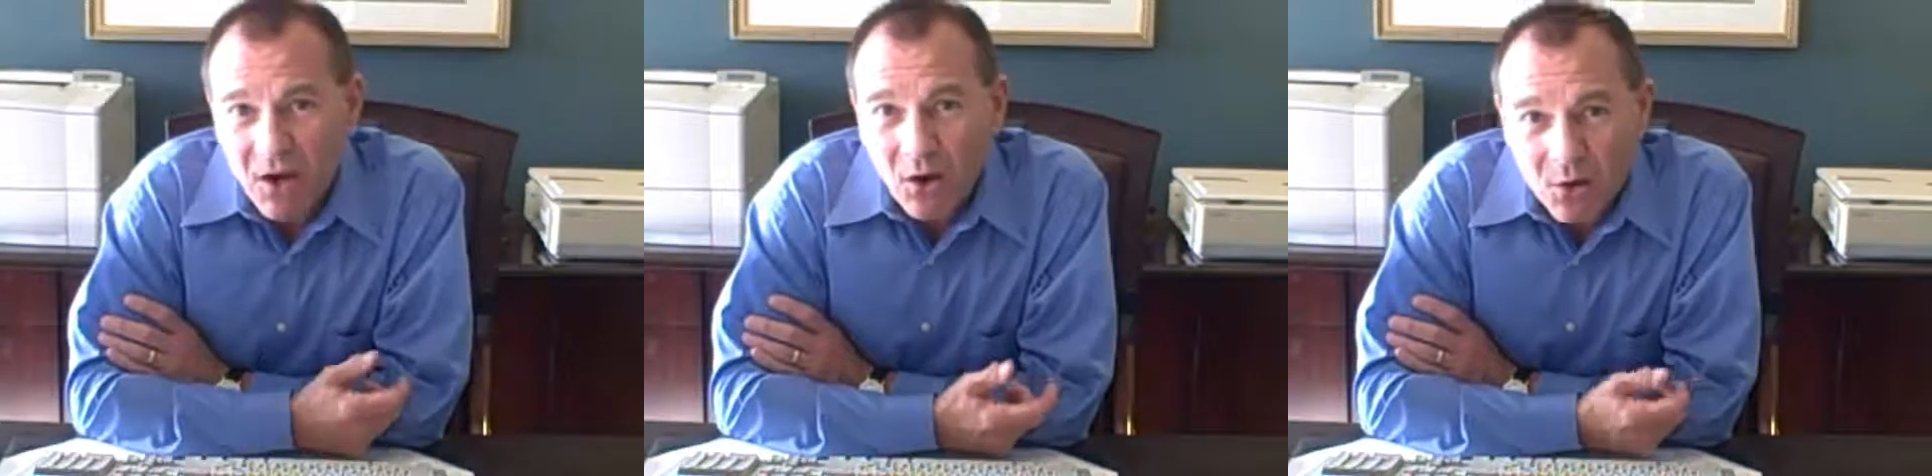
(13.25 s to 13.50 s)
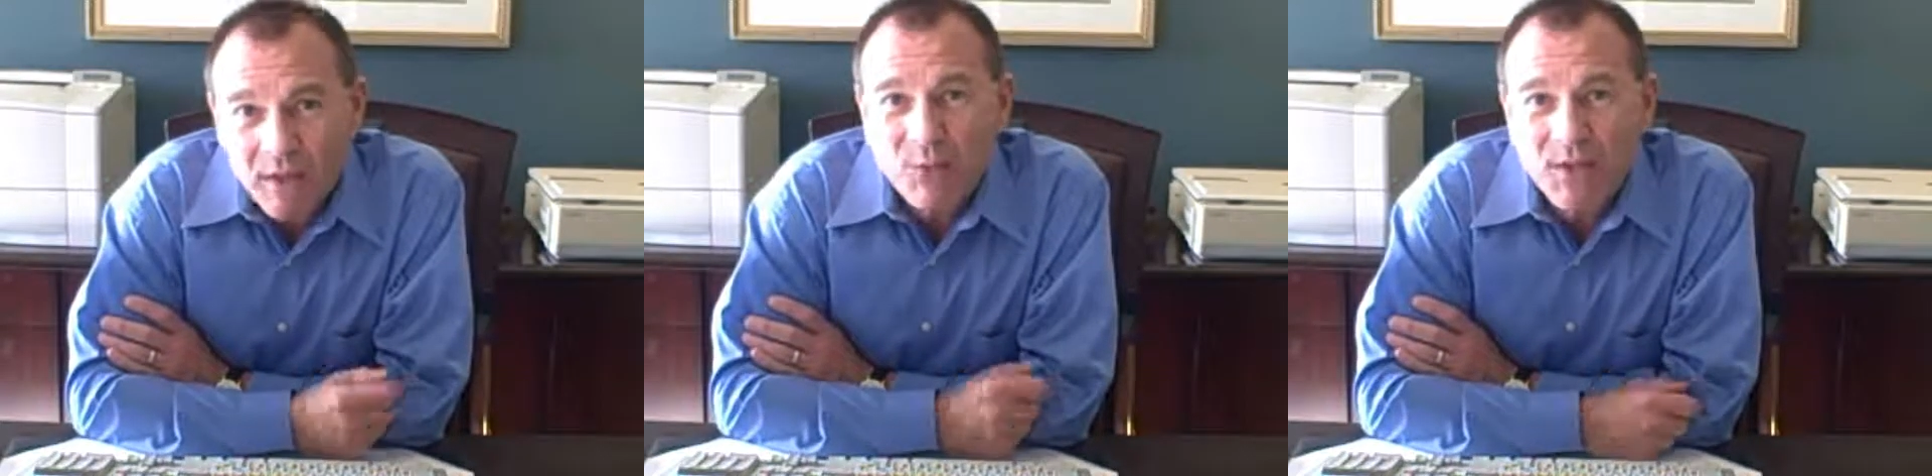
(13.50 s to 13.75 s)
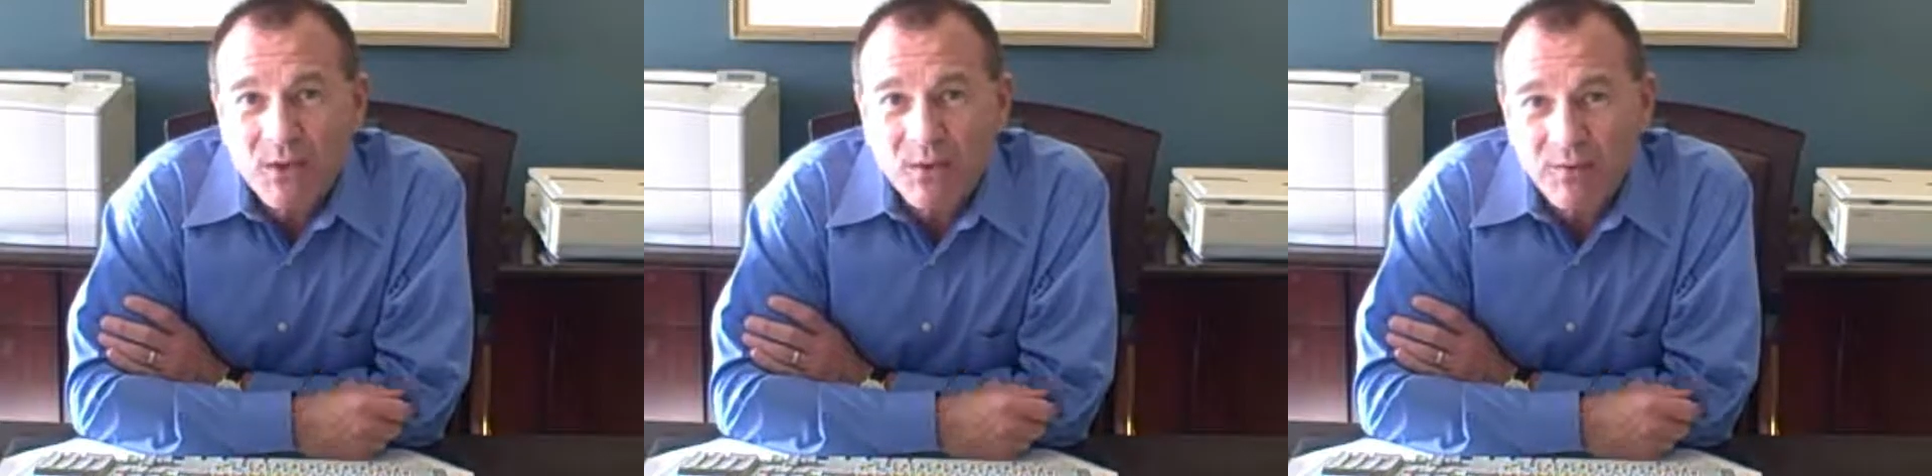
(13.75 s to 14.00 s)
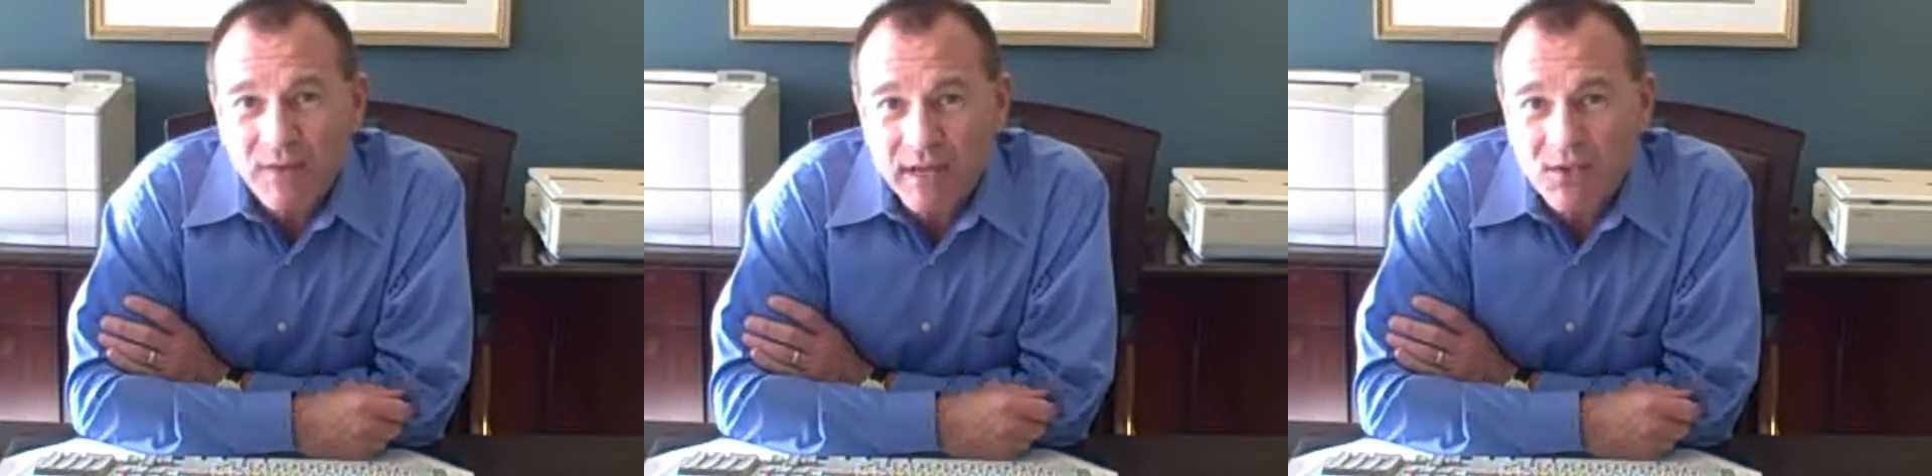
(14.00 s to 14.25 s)
only when they're
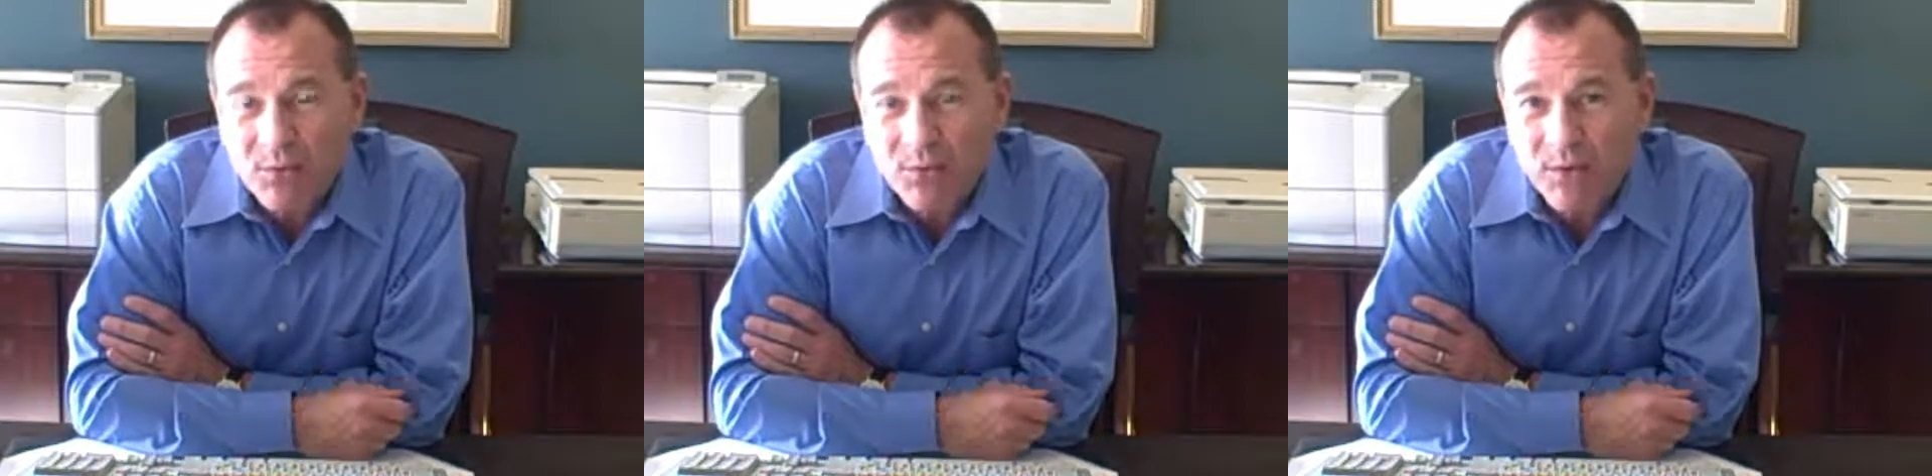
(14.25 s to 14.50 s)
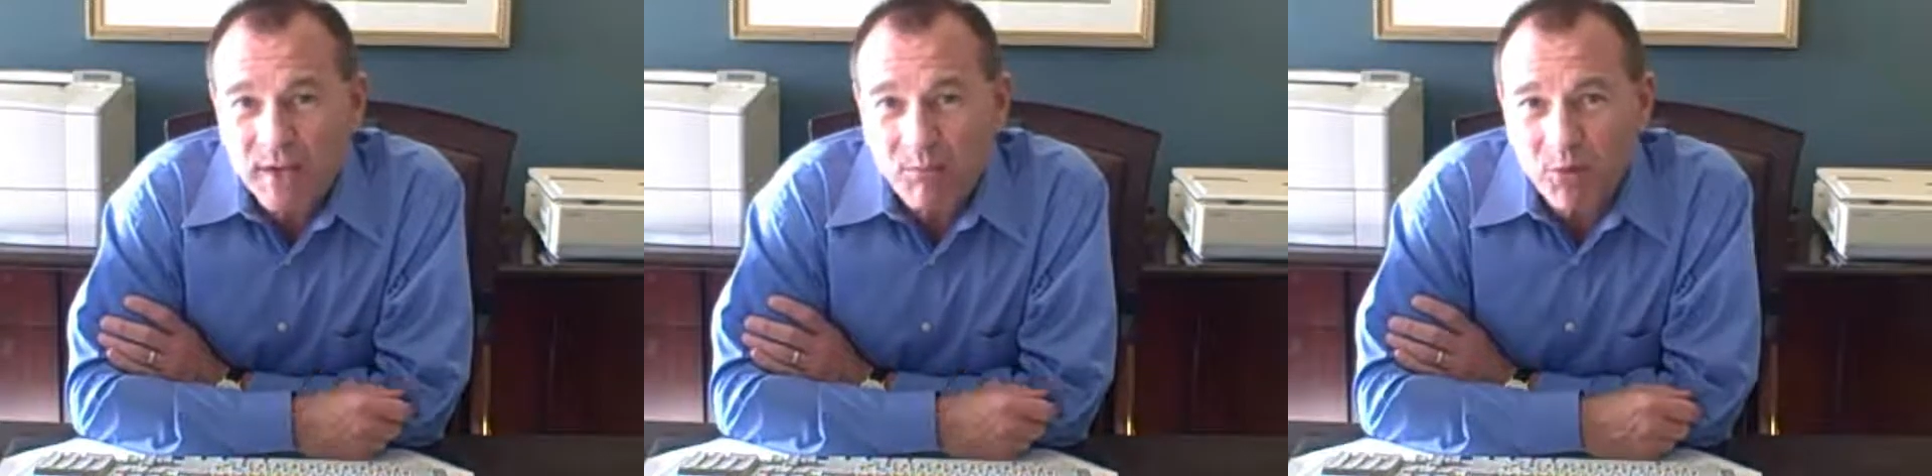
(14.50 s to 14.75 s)
faced with a